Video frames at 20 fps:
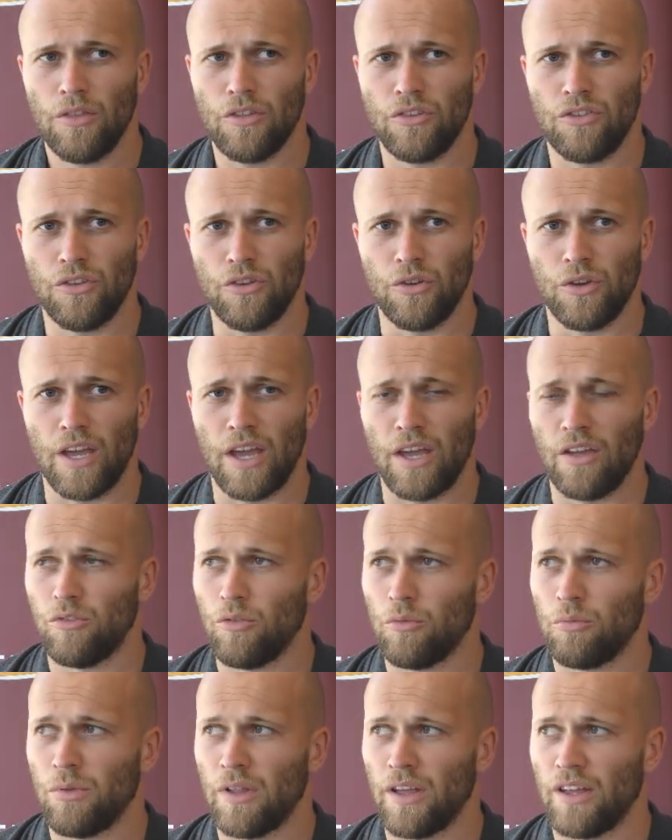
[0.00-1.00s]
the two games
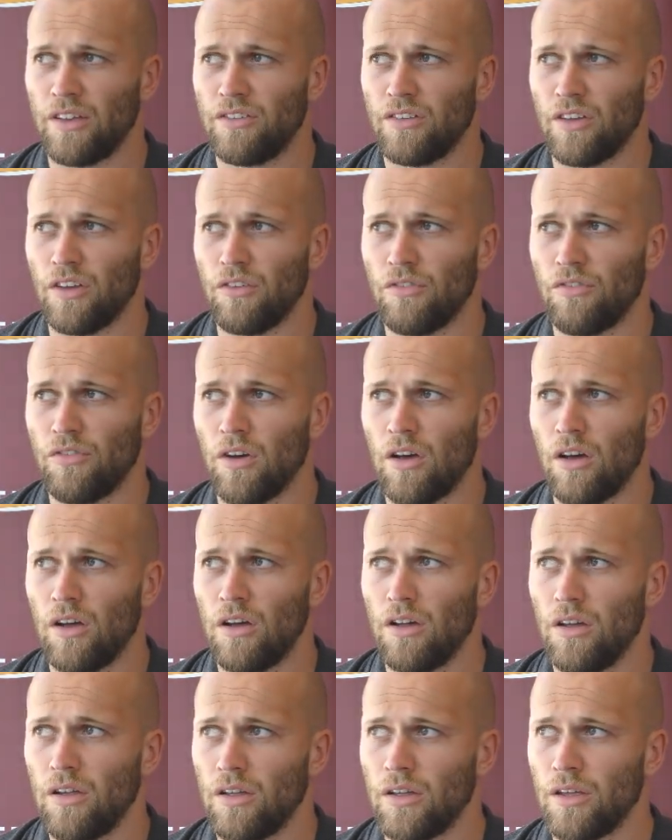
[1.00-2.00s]
we've played so
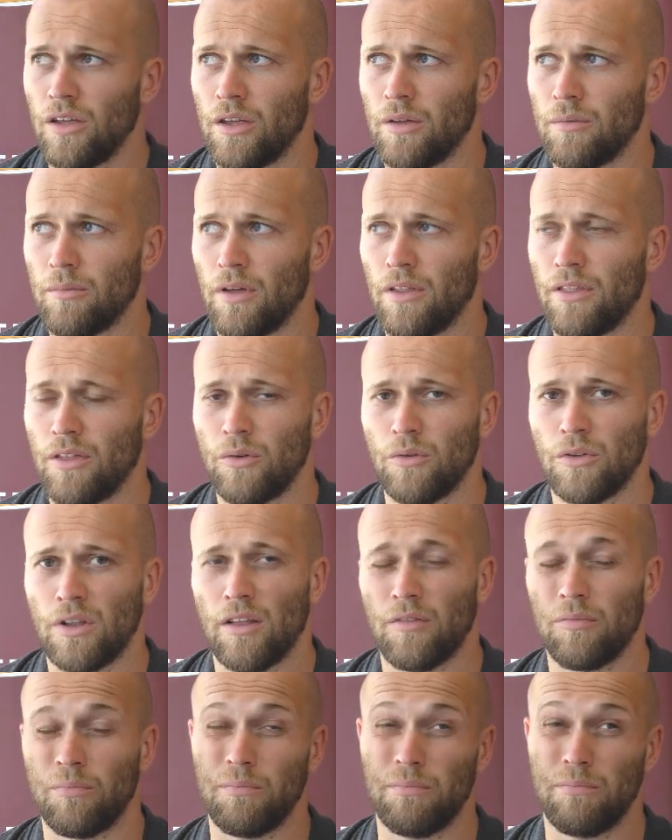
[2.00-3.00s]
far. Um, I think we'll
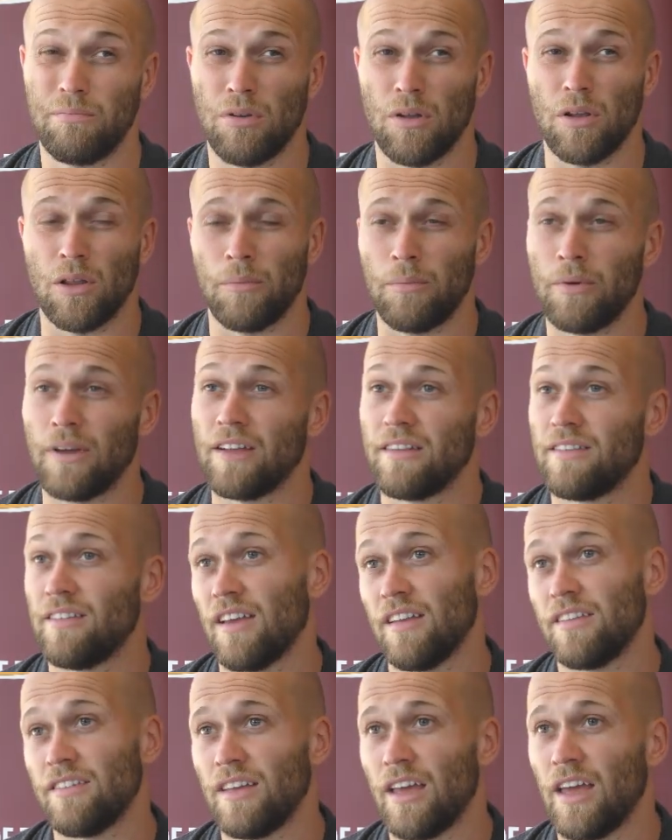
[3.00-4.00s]
have probably bigger
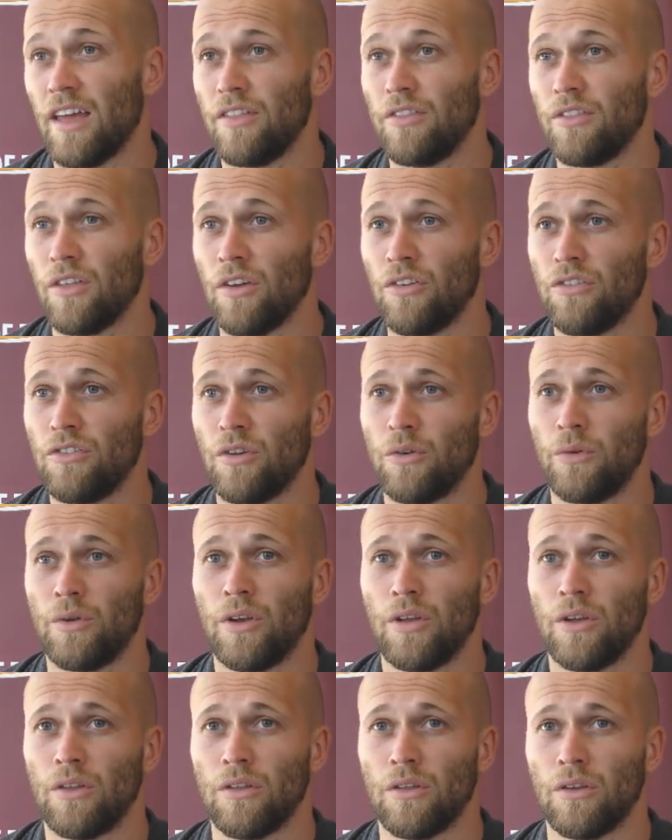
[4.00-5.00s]
tests ahead, though, so we
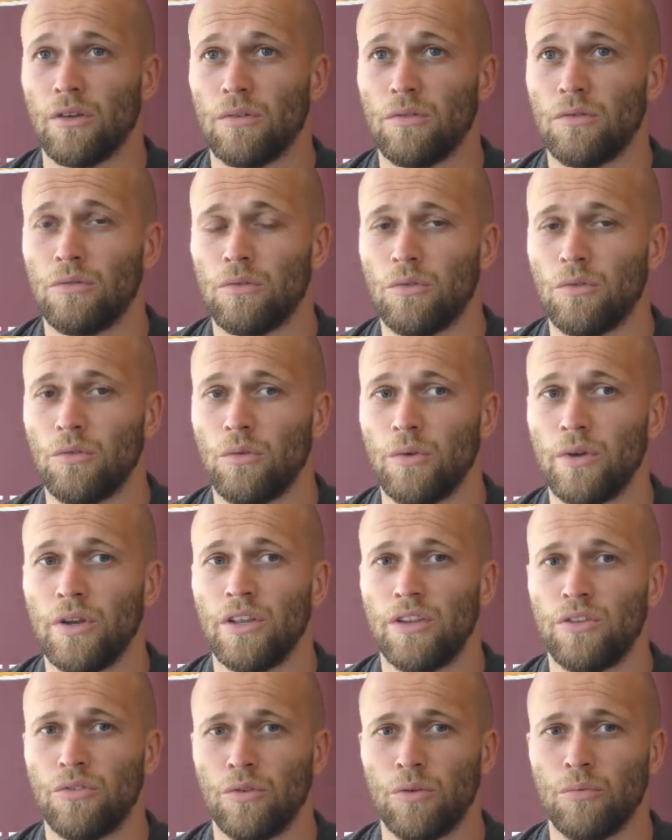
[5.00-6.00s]
know that we
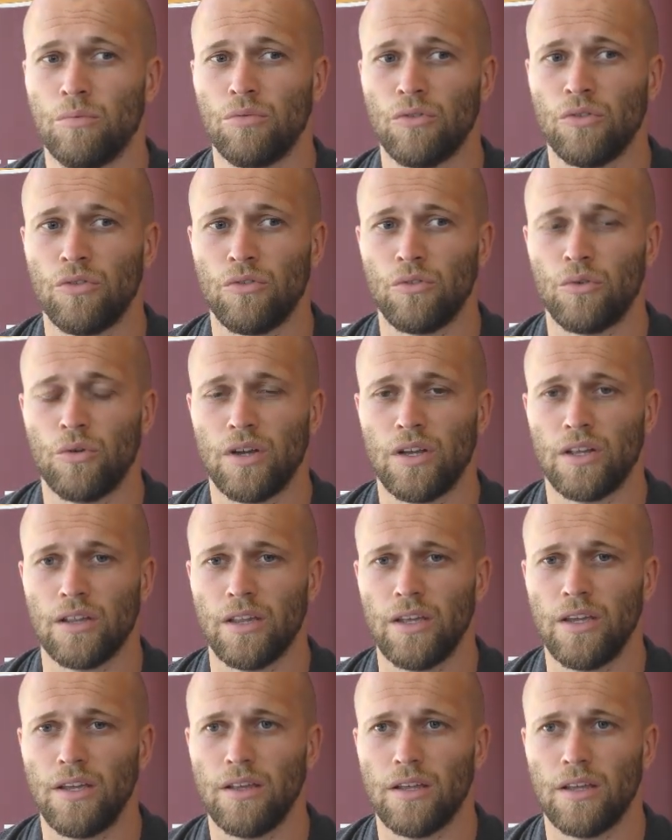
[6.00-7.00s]
need to improve
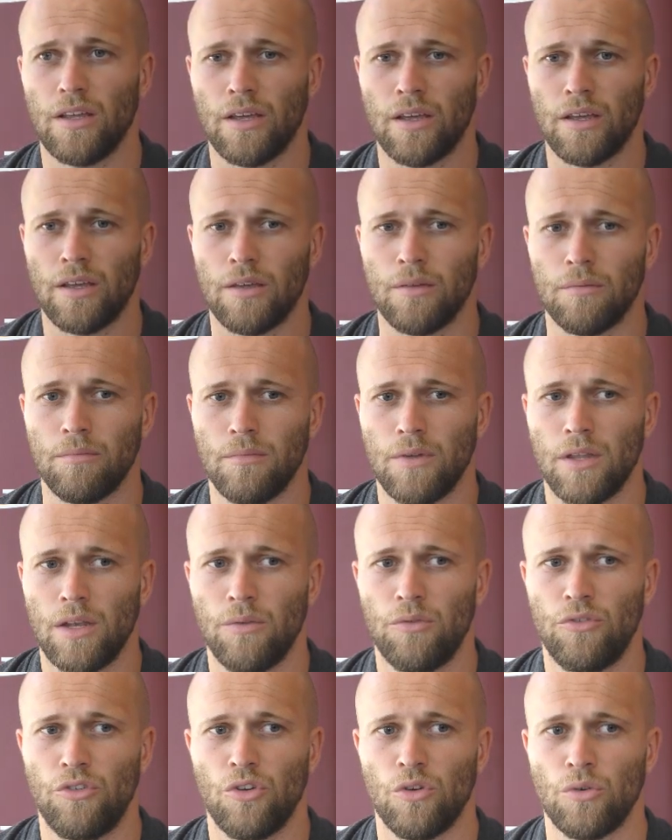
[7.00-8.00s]
quickly. Um, and
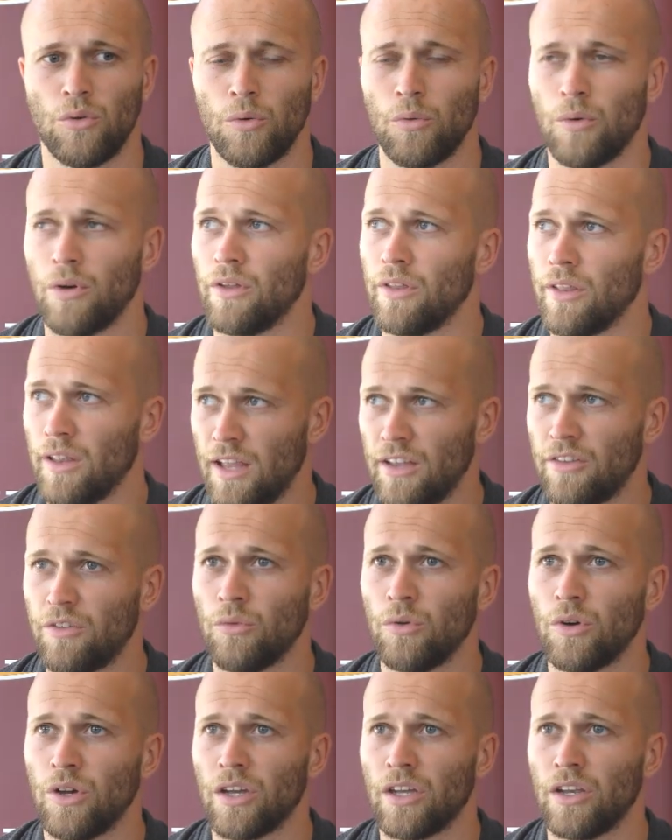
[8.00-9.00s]
I'm sure we will. The lads
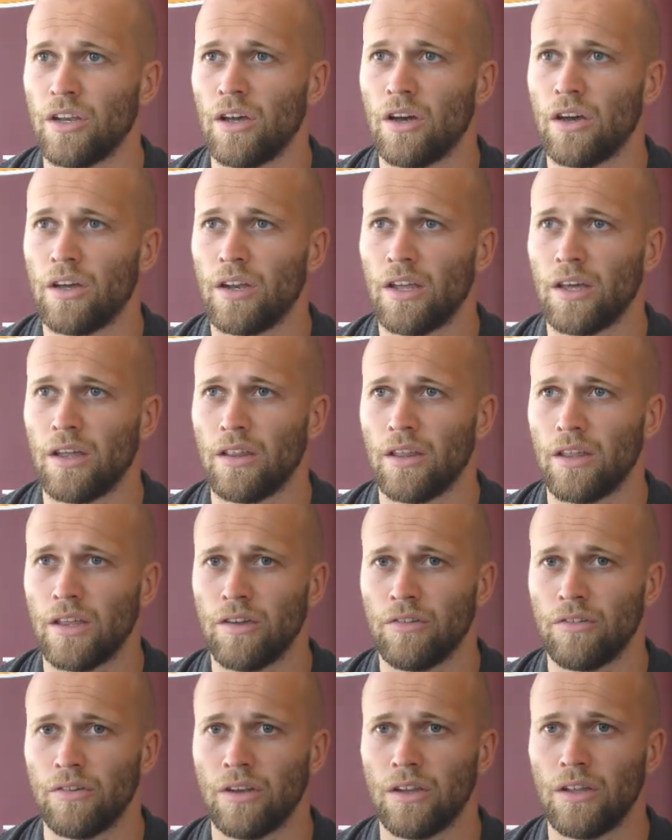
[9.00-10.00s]
are working hard out
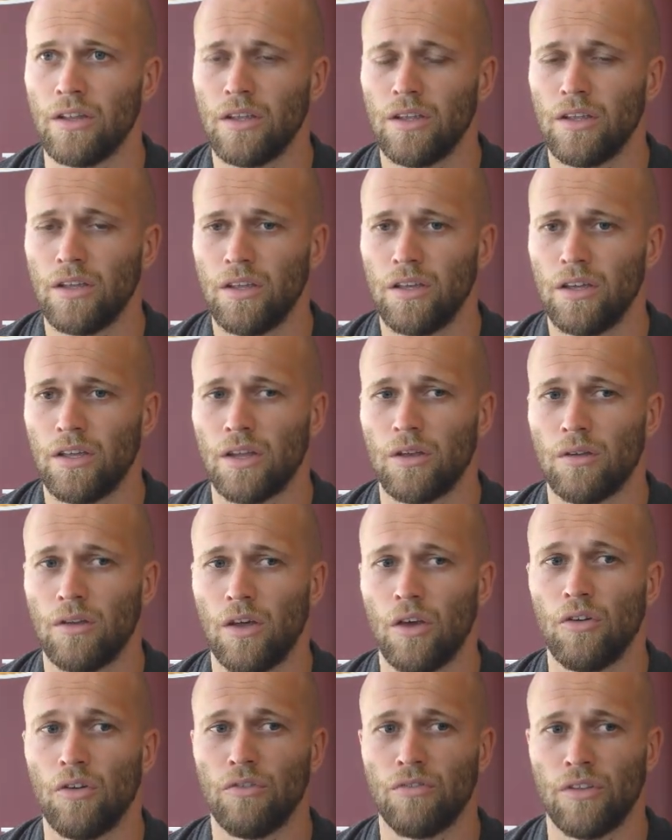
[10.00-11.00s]
there, and, and
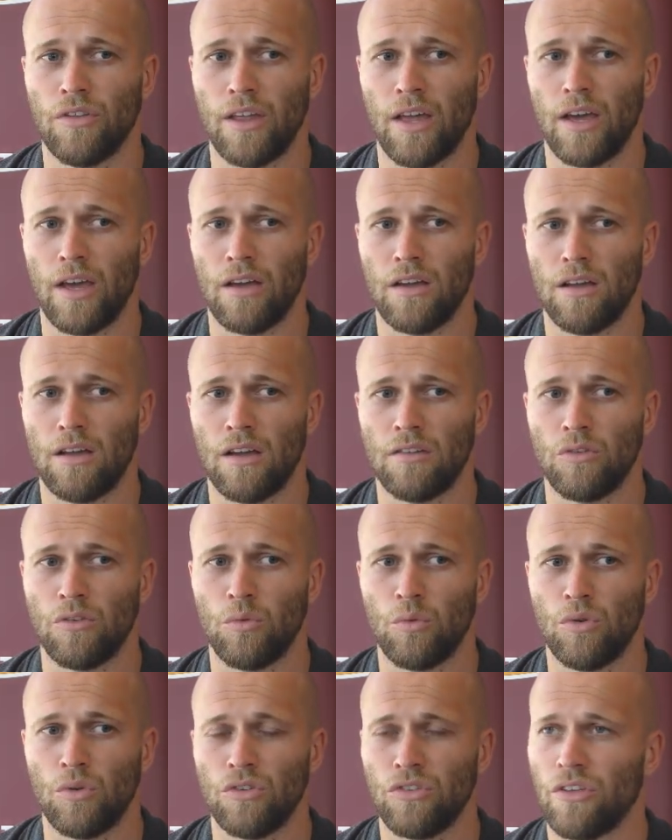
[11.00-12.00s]
hopefully our, our
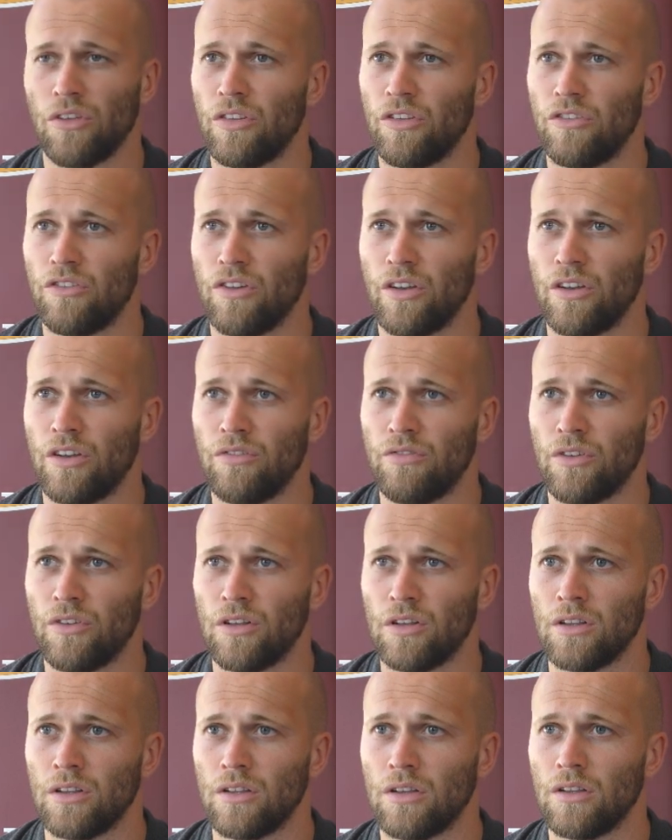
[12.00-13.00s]
rewards on the training
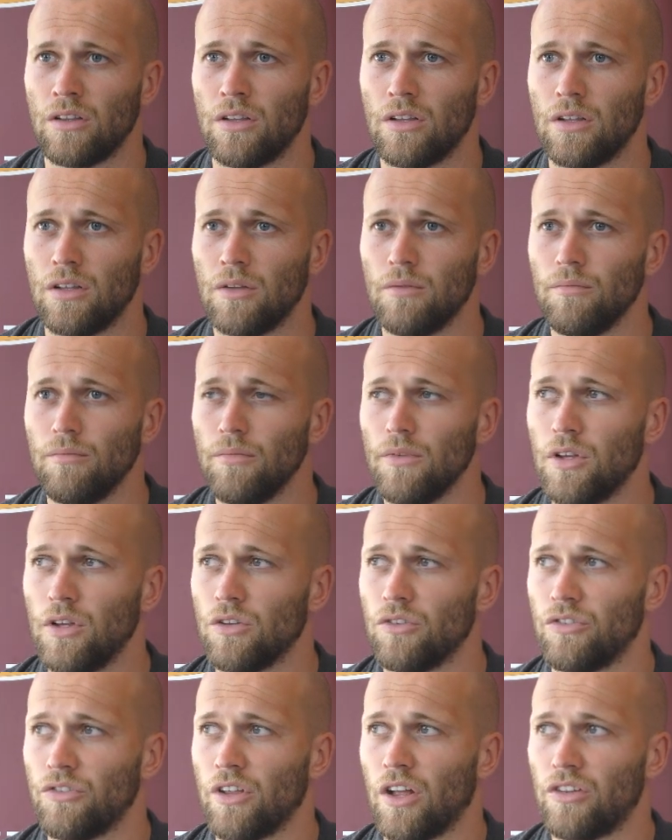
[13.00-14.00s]
field will,
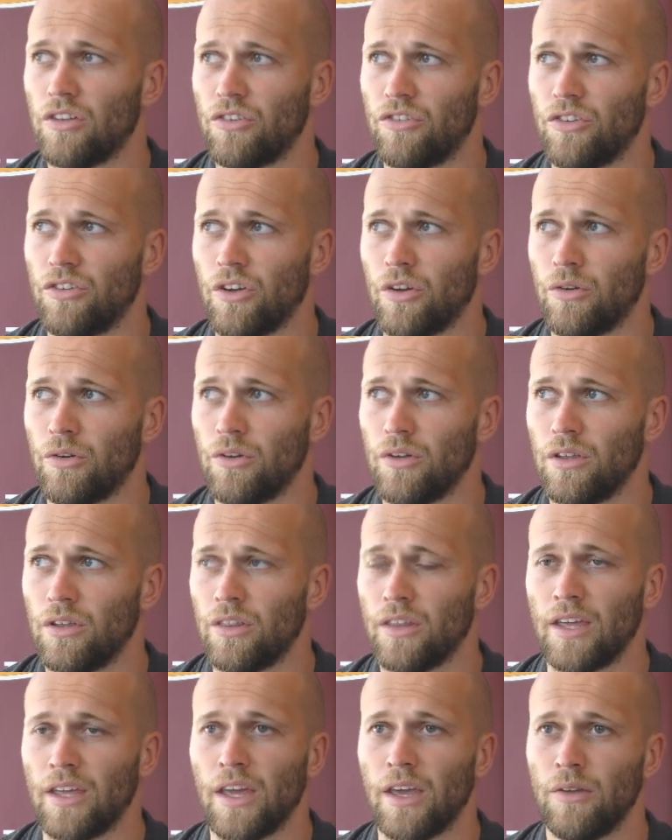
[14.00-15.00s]
will start to show
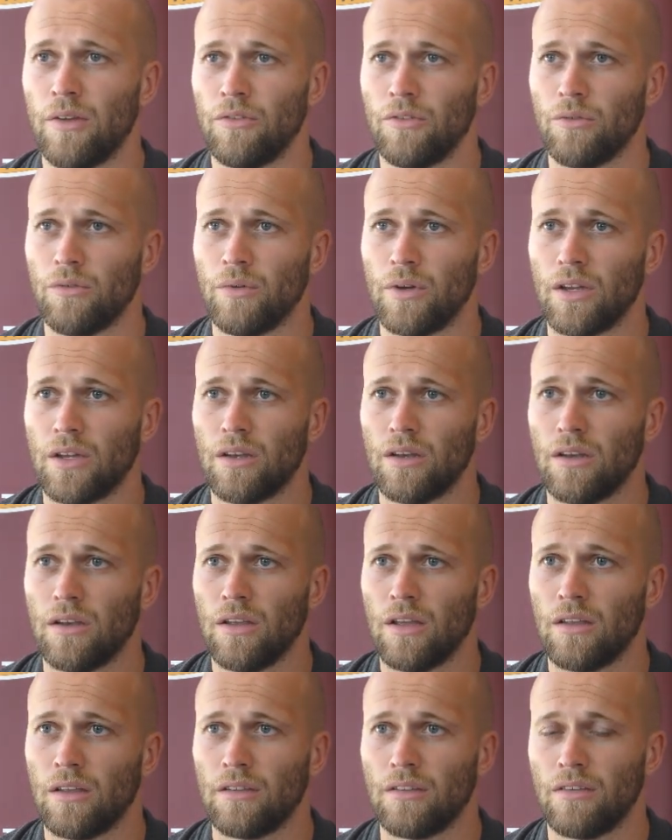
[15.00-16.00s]
in the games, and we can,
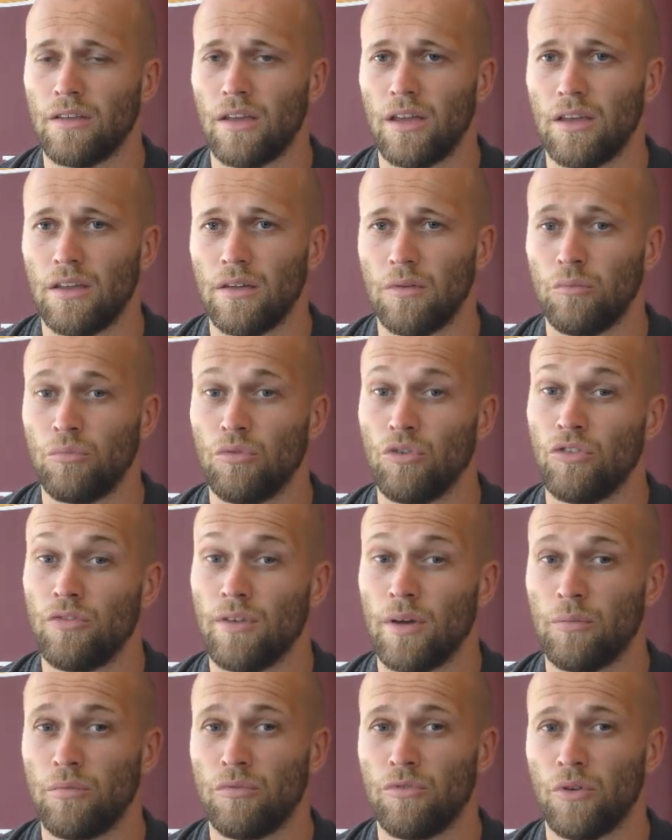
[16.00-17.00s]
as I say,
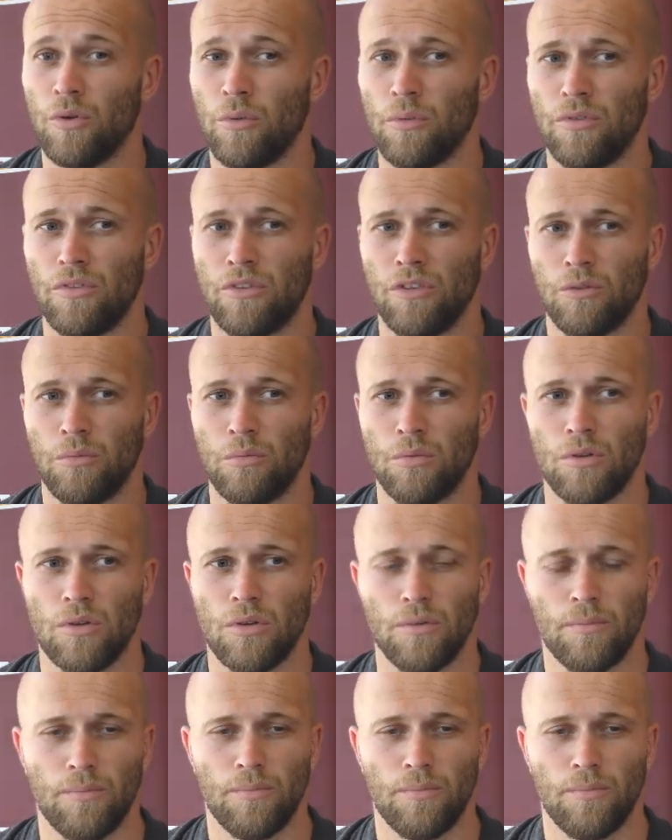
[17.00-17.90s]
improve our performances. But